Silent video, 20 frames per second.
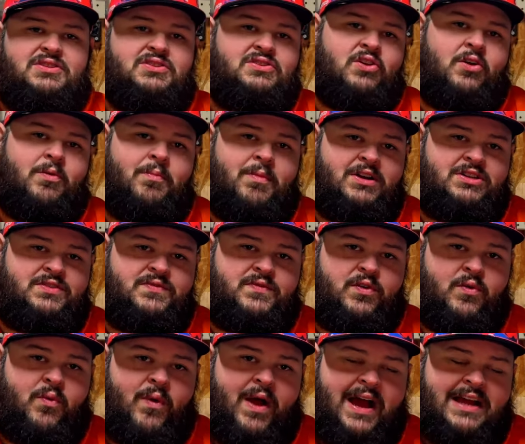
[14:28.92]
so much
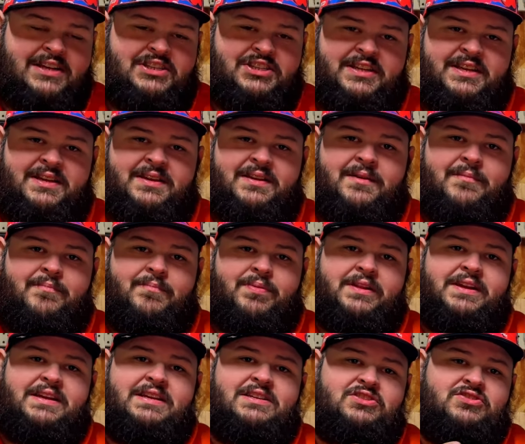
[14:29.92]
for watching.
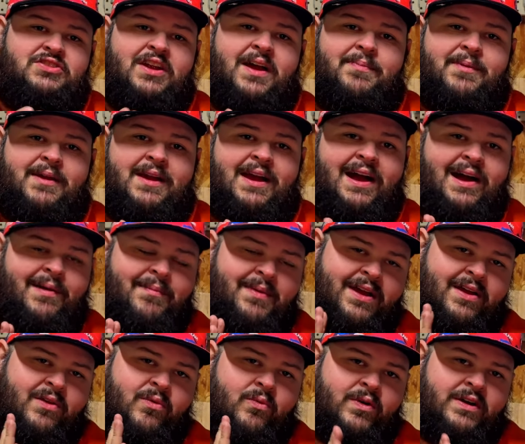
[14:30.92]
Please drop a
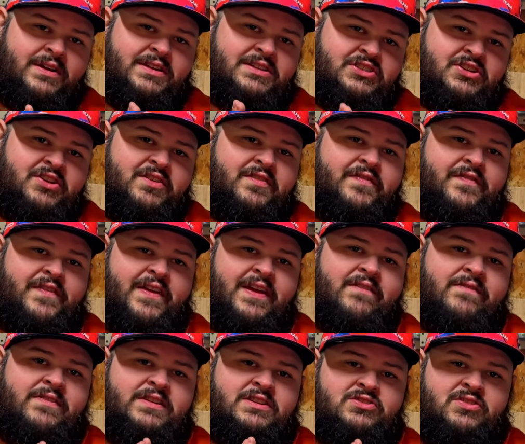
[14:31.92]
comment. What is your
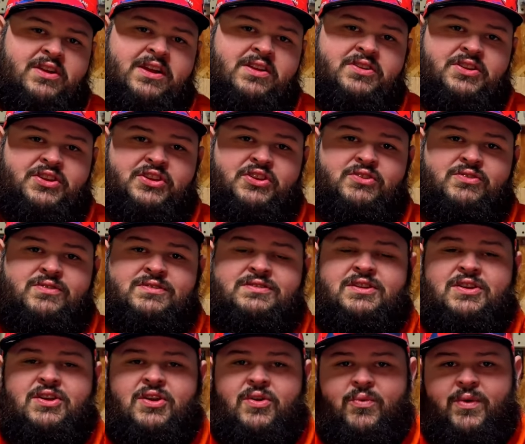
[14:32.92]
favorite trailer to use,
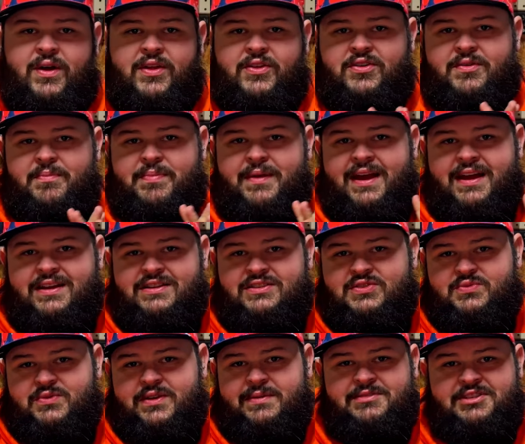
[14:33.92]
whether it be on a
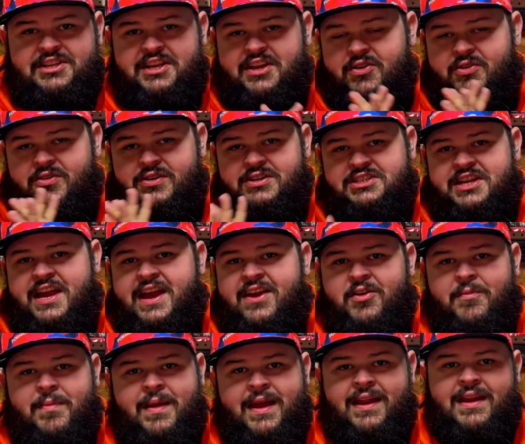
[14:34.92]
swim jig or a
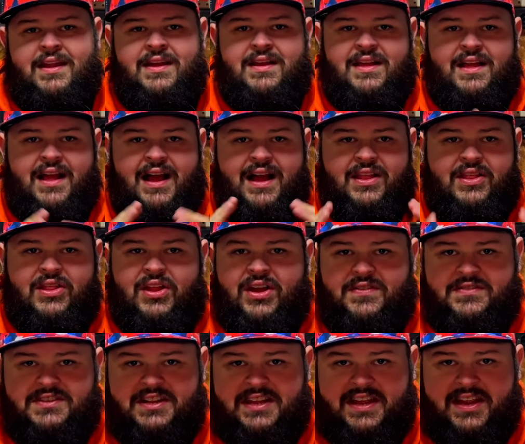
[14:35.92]
chatterbait? I
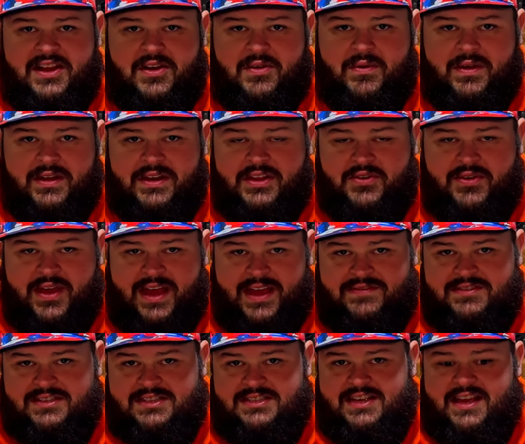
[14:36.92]
love to hear what you
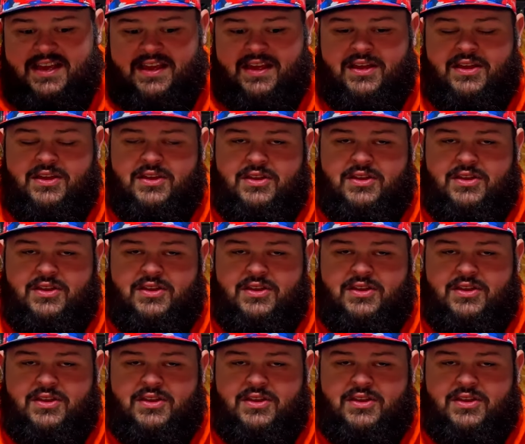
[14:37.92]
have to say.